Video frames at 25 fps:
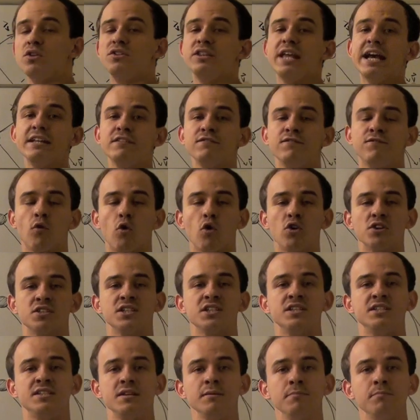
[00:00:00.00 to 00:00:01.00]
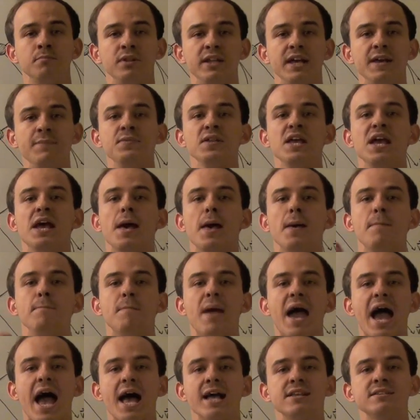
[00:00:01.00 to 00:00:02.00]
or net force is simply
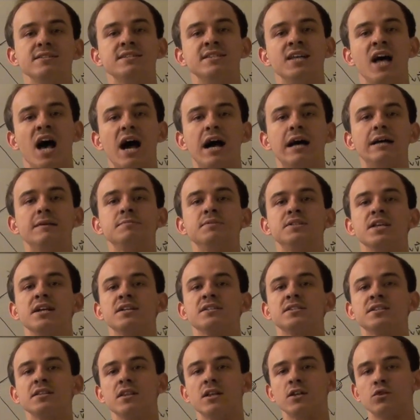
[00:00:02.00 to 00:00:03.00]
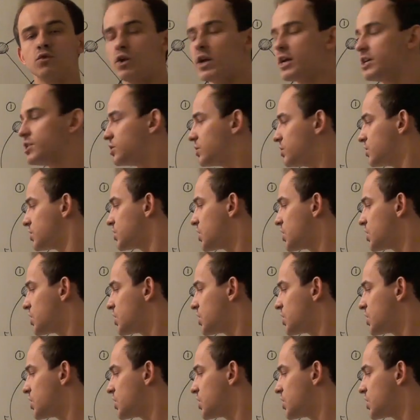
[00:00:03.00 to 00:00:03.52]
mass times acceleration.